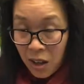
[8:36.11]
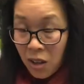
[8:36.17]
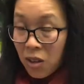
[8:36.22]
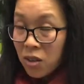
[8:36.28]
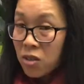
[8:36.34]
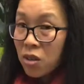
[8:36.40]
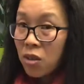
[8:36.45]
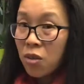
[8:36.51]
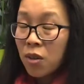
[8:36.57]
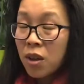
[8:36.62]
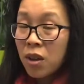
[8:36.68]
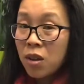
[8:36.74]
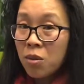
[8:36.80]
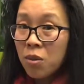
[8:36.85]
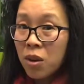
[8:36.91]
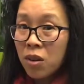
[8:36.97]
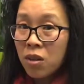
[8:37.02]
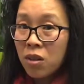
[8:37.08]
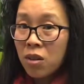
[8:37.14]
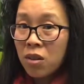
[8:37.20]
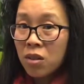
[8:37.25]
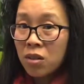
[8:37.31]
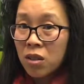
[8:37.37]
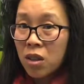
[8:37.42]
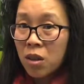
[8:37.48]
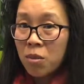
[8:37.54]
So anyone
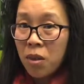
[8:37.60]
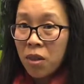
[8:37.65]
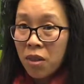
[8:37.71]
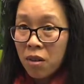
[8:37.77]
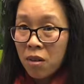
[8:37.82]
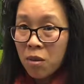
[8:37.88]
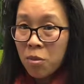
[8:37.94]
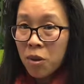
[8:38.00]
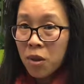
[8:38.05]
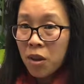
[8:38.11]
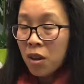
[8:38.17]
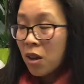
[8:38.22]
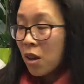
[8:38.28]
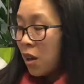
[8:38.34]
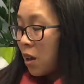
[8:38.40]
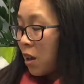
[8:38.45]
on chemotherapy,